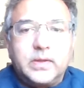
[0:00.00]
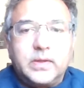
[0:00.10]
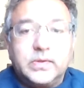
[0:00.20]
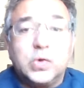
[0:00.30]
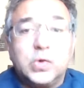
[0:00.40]

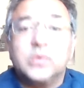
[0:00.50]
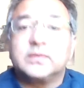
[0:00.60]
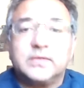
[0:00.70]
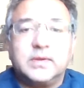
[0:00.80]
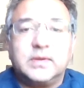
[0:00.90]
The
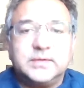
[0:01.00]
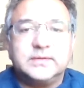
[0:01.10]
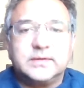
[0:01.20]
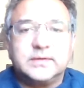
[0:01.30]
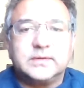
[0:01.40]
who-ness of time, as
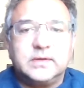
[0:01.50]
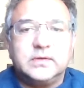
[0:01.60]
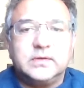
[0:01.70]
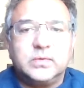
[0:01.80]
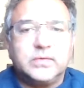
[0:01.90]
he says in
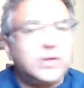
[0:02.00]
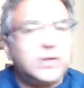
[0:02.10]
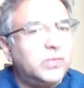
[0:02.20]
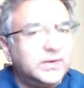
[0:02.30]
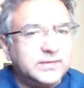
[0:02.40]
1924.
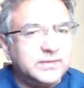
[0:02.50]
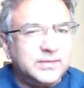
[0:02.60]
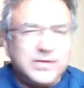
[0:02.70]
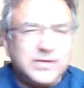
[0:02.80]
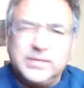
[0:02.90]
Not what is
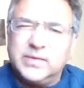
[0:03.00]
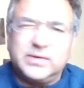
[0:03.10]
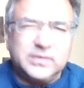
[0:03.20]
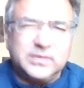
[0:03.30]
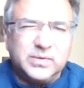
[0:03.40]
time. Everybody
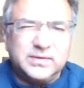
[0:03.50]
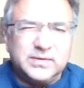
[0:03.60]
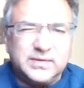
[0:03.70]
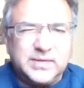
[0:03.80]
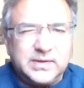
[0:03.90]
wants to know what
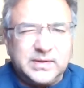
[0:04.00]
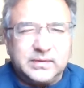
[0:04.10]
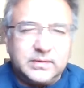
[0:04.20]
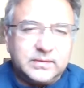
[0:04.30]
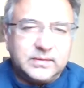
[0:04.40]
is time. I
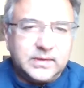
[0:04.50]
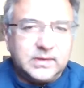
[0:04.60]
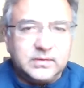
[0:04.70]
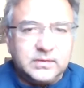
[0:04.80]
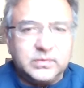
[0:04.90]
don't know. It's like
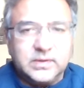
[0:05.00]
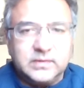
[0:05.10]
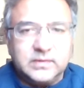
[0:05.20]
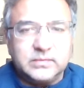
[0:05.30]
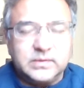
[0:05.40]
it is what it
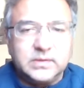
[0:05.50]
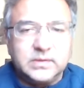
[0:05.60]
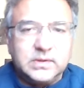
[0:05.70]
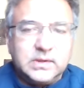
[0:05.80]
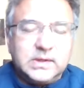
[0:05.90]
is when
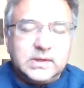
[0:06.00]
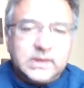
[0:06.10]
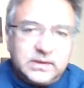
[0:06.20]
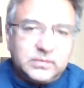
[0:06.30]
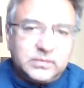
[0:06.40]

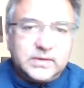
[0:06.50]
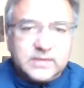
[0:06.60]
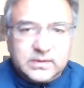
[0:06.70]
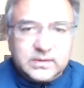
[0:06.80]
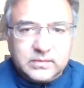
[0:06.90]
it is when it's not.